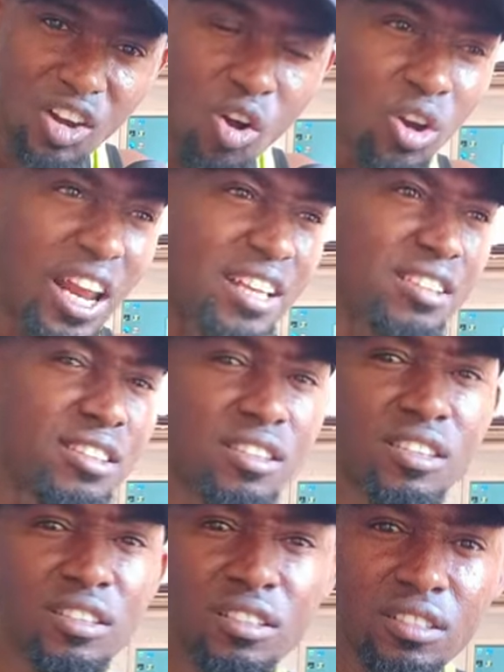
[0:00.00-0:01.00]
All I
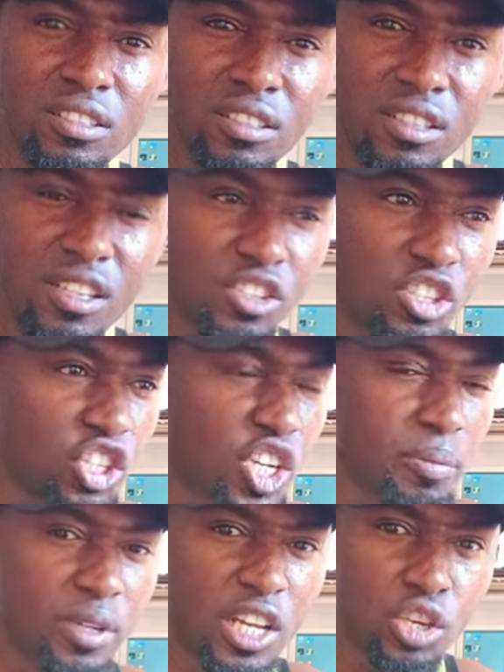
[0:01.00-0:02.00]
see is
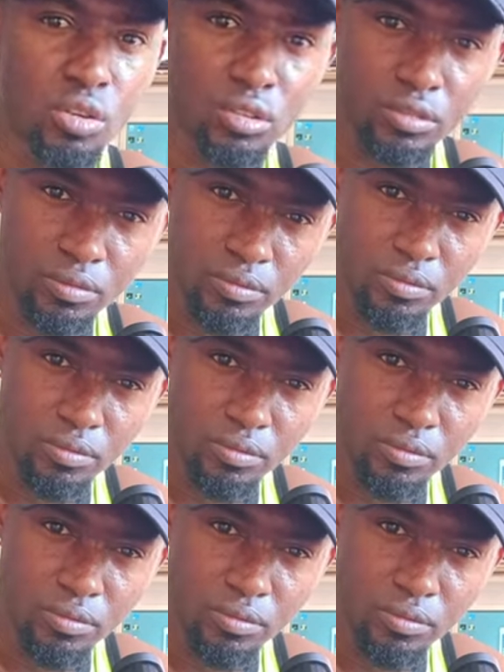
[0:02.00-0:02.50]
discrimination.